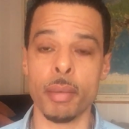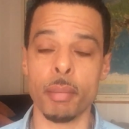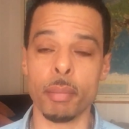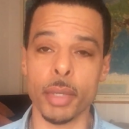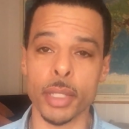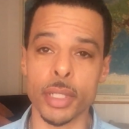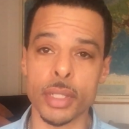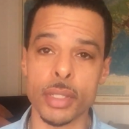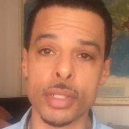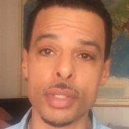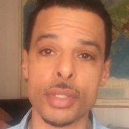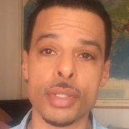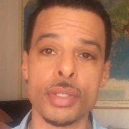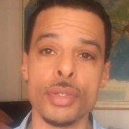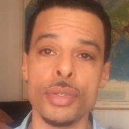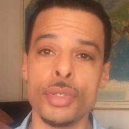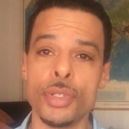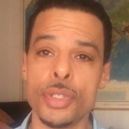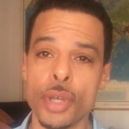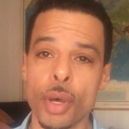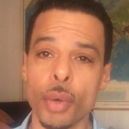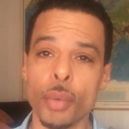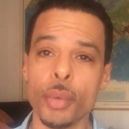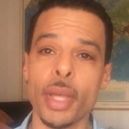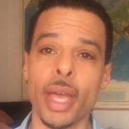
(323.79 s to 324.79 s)
But you
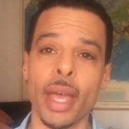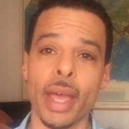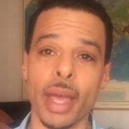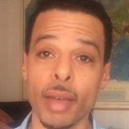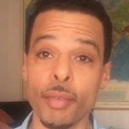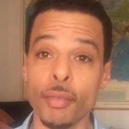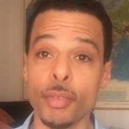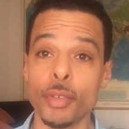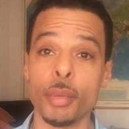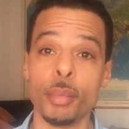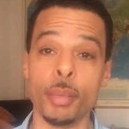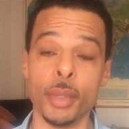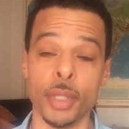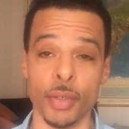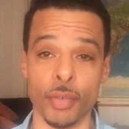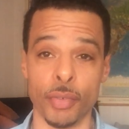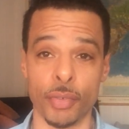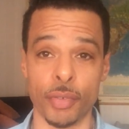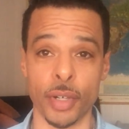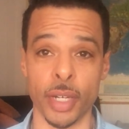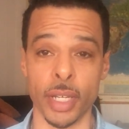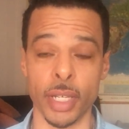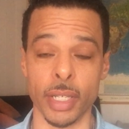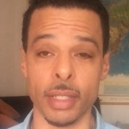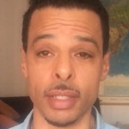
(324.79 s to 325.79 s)
don't have to be
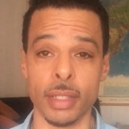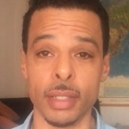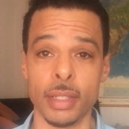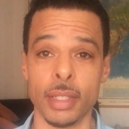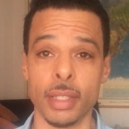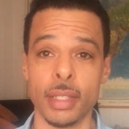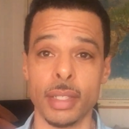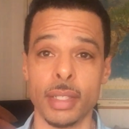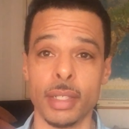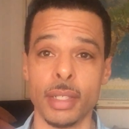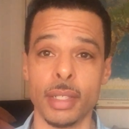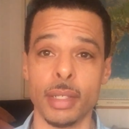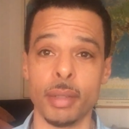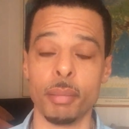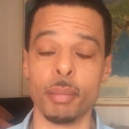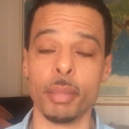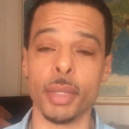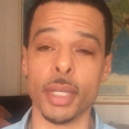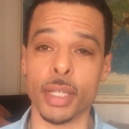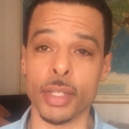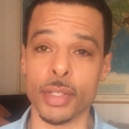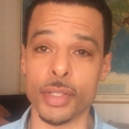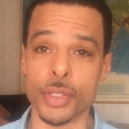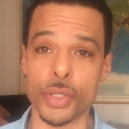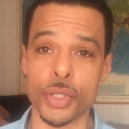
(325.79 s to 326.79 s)
afraid
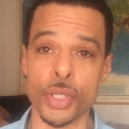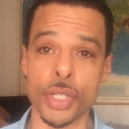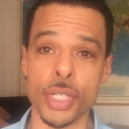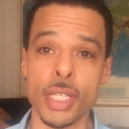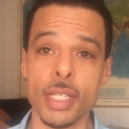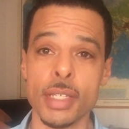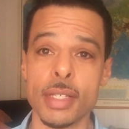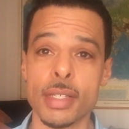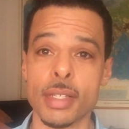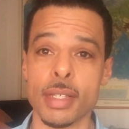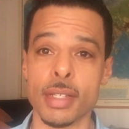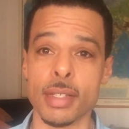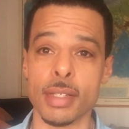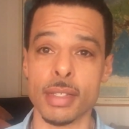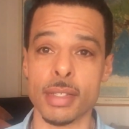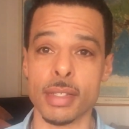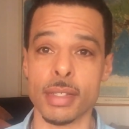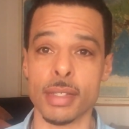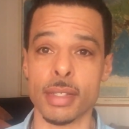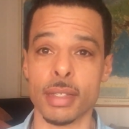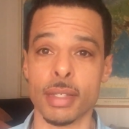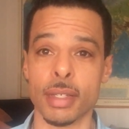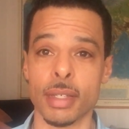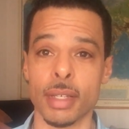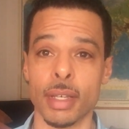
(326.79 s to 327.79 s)
because
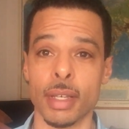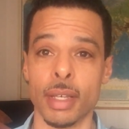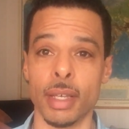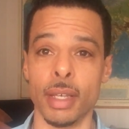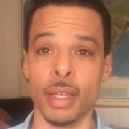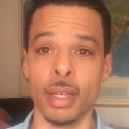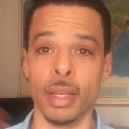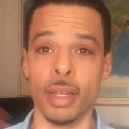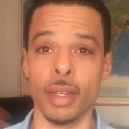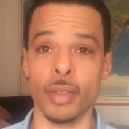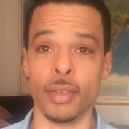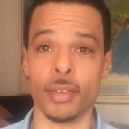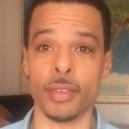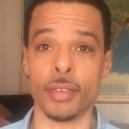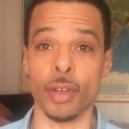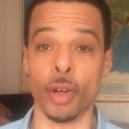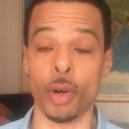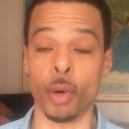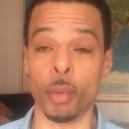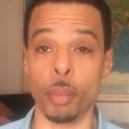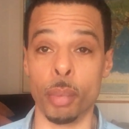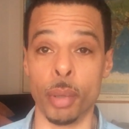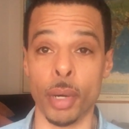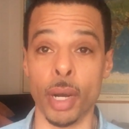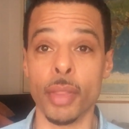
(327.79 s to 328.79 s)
Jesus is
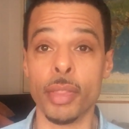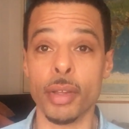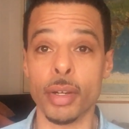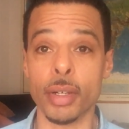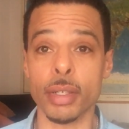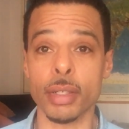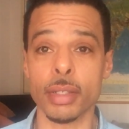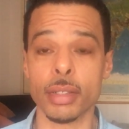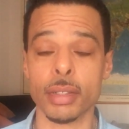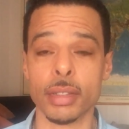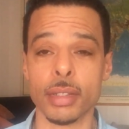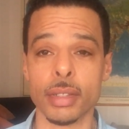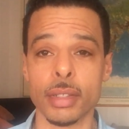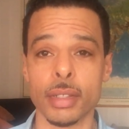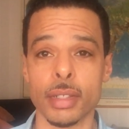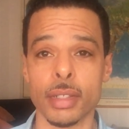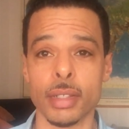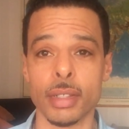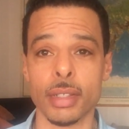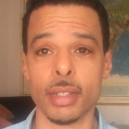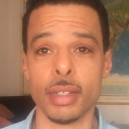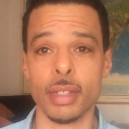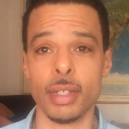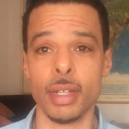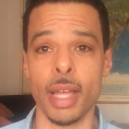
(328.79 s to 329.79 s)
our brother
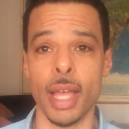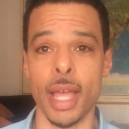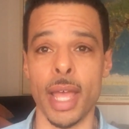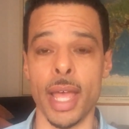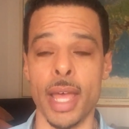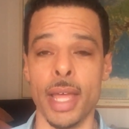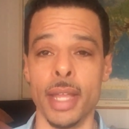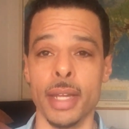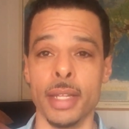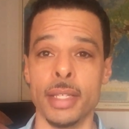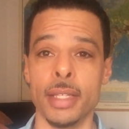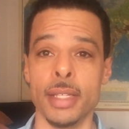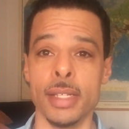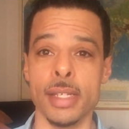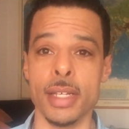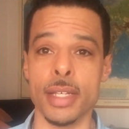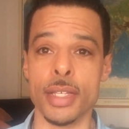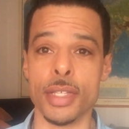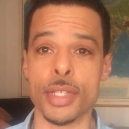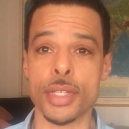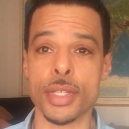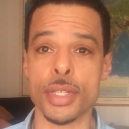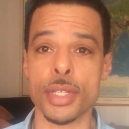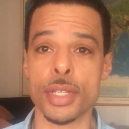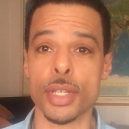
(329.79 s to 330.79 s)
and he
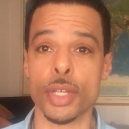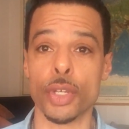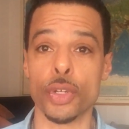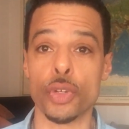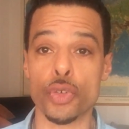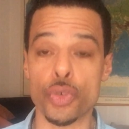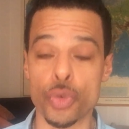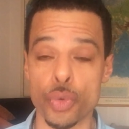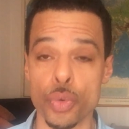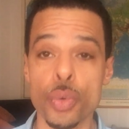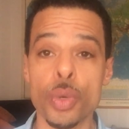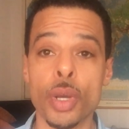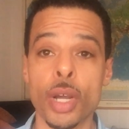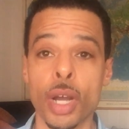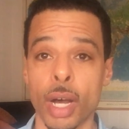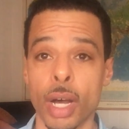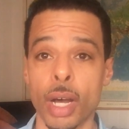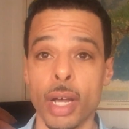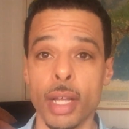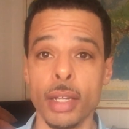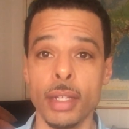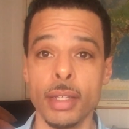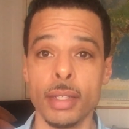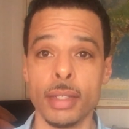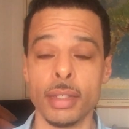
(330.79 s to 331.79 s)
is true
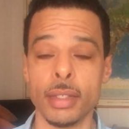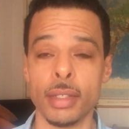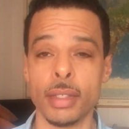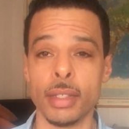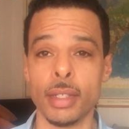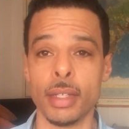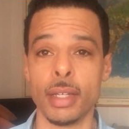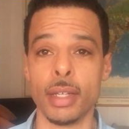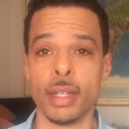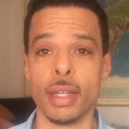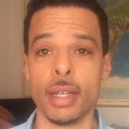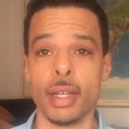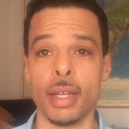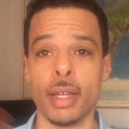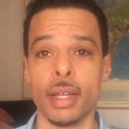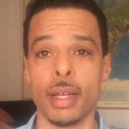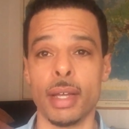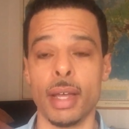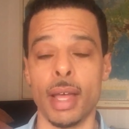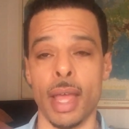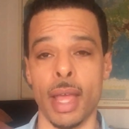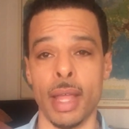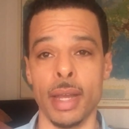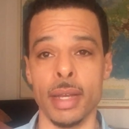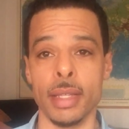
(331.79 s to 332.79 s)
God
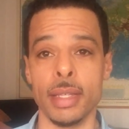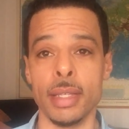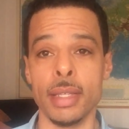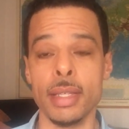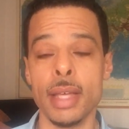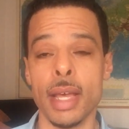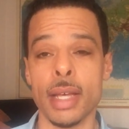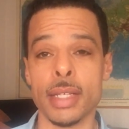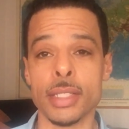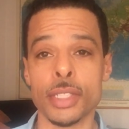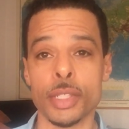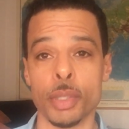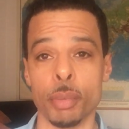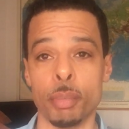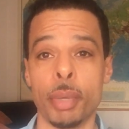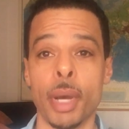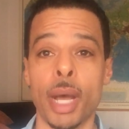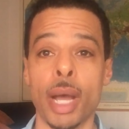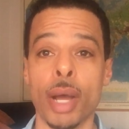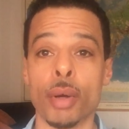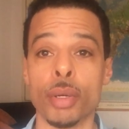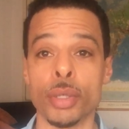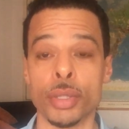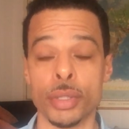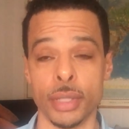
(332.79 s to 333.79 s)
and he has the
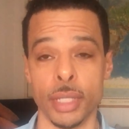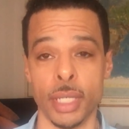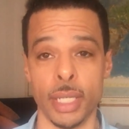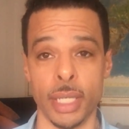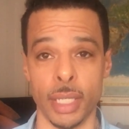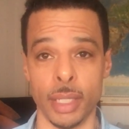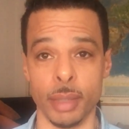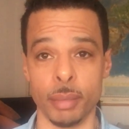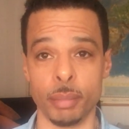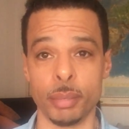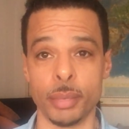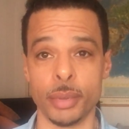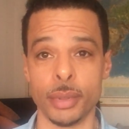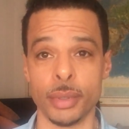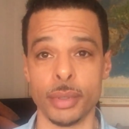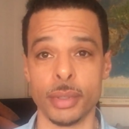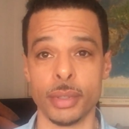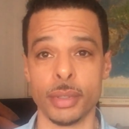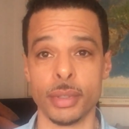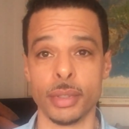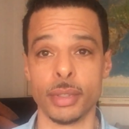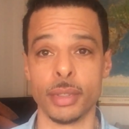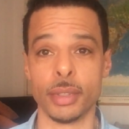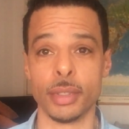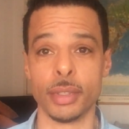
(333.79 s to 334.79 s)
power to help
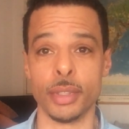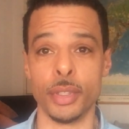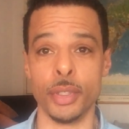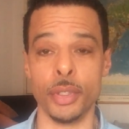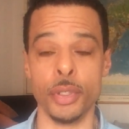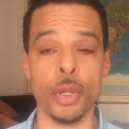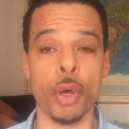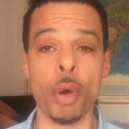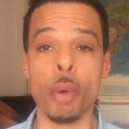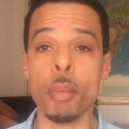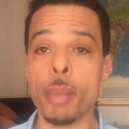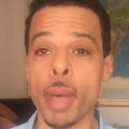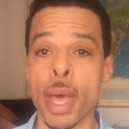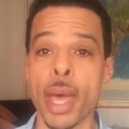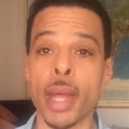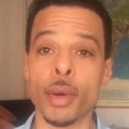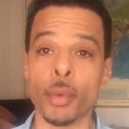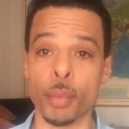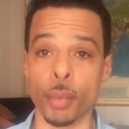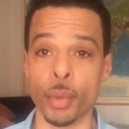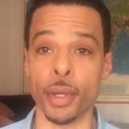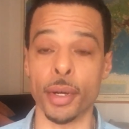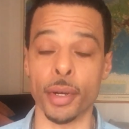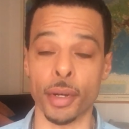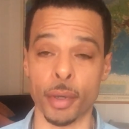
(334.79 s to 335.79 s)
no matter
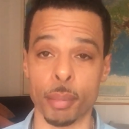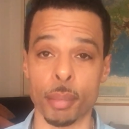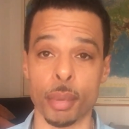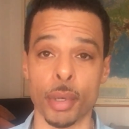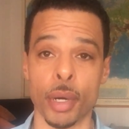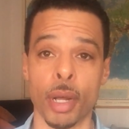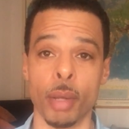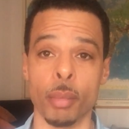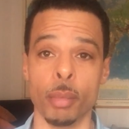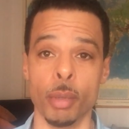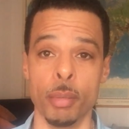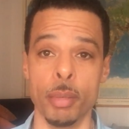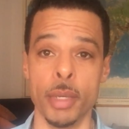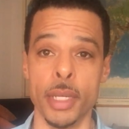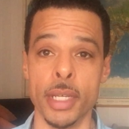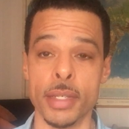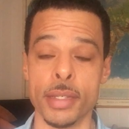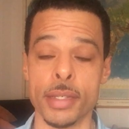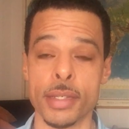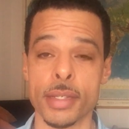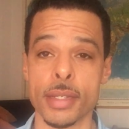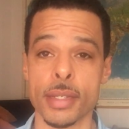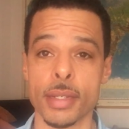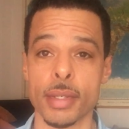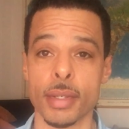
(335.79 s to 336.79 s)
what our problem
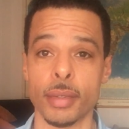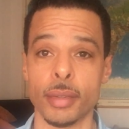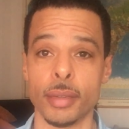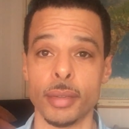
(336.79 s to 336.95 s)
is.